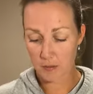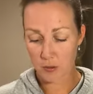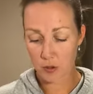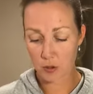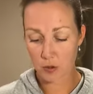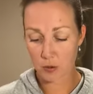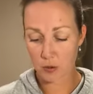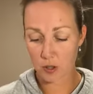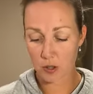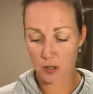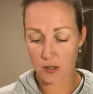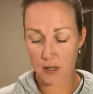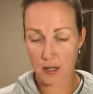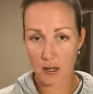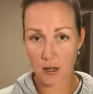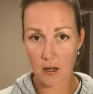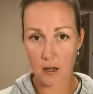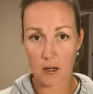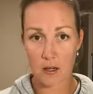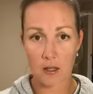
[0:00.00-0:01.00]
sure
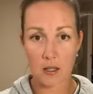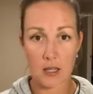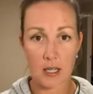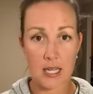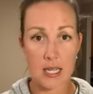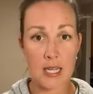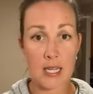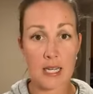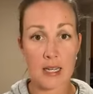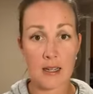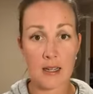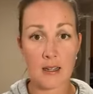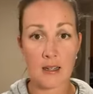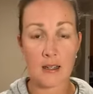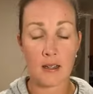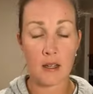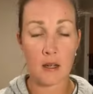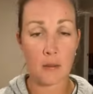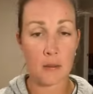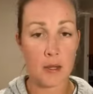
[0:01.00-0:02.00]
there
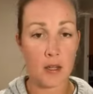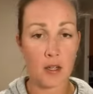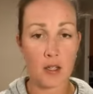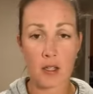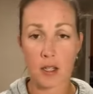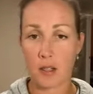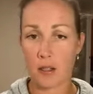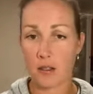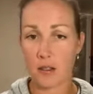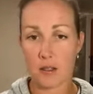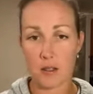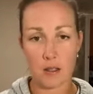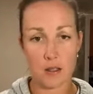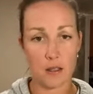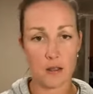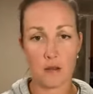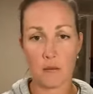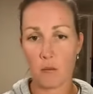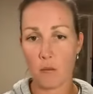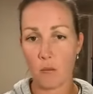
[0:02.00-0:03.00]
in America there's
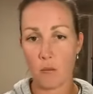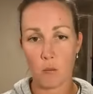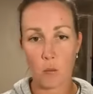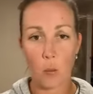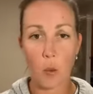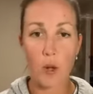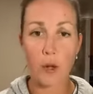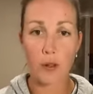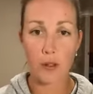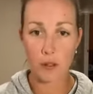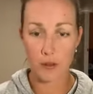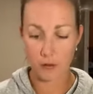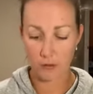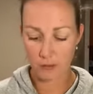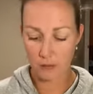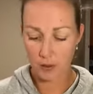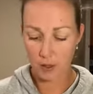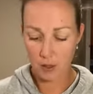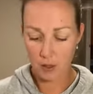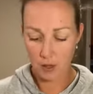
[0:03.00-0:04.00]
a wealth
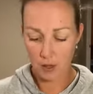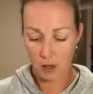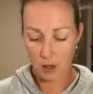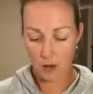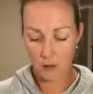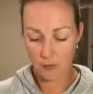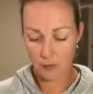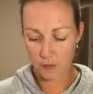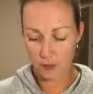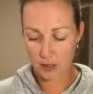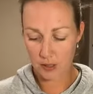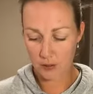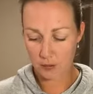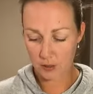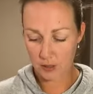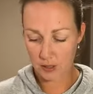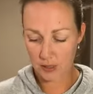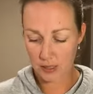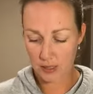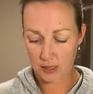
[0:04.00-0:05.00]
of
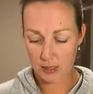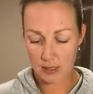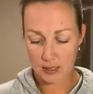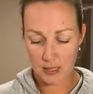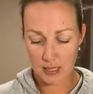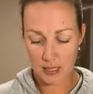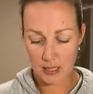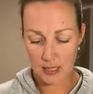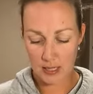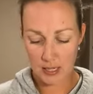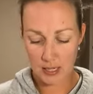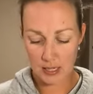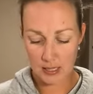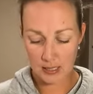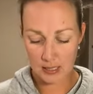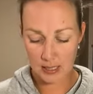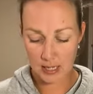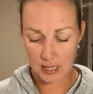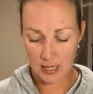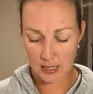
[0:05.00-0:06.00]
resources, and
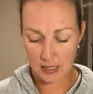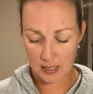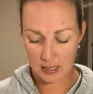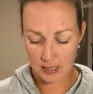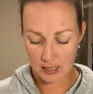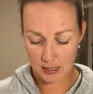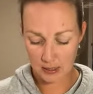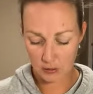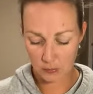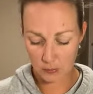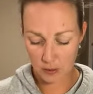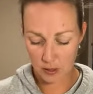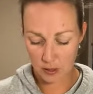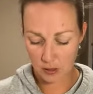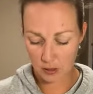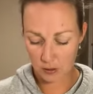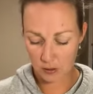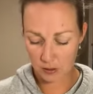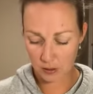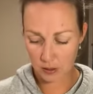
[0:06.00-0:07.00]
in Canada as well.